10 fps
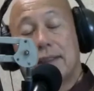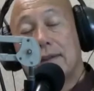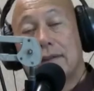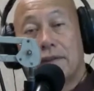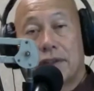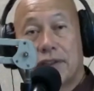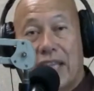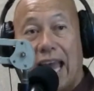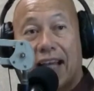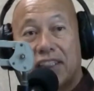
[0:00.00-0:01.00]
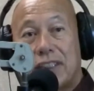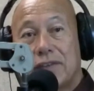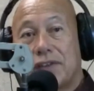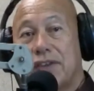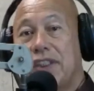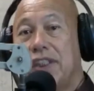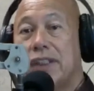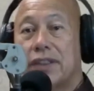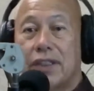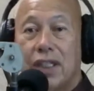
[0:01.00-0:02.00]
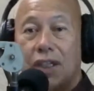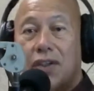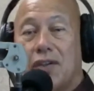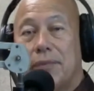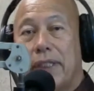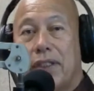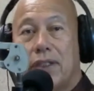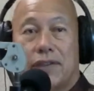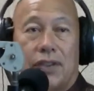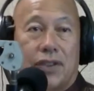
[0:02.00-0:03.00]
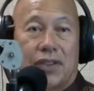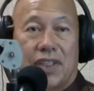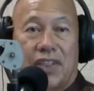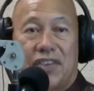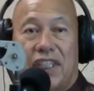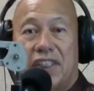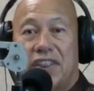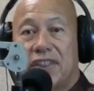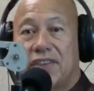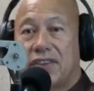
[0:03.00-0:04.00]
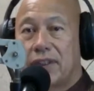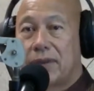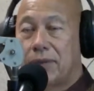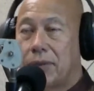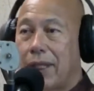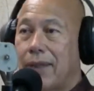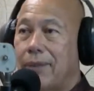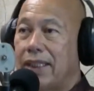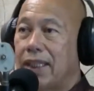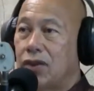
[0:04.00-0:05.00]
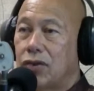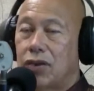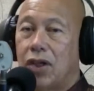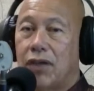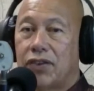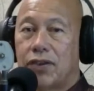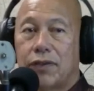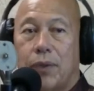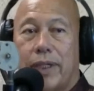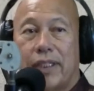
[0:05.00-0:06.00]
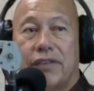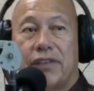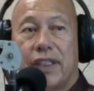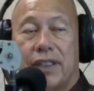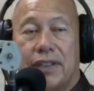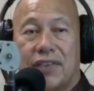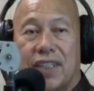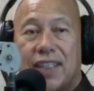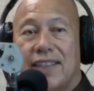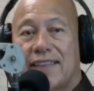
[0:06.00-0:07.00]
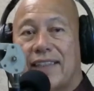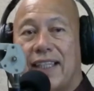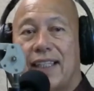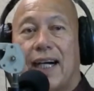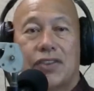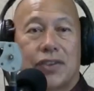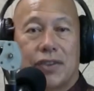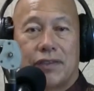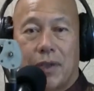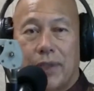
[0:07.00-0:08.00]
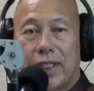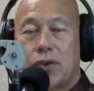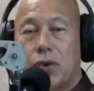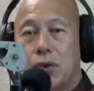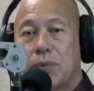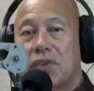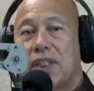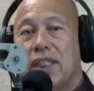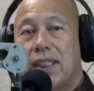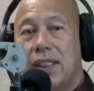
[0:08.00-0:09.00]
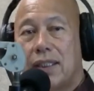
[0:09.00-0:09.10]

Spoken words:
further action for the year of many of the organizations, recommending to the Office of Hawaiian Affairs, State Council of Hawaiian Homestead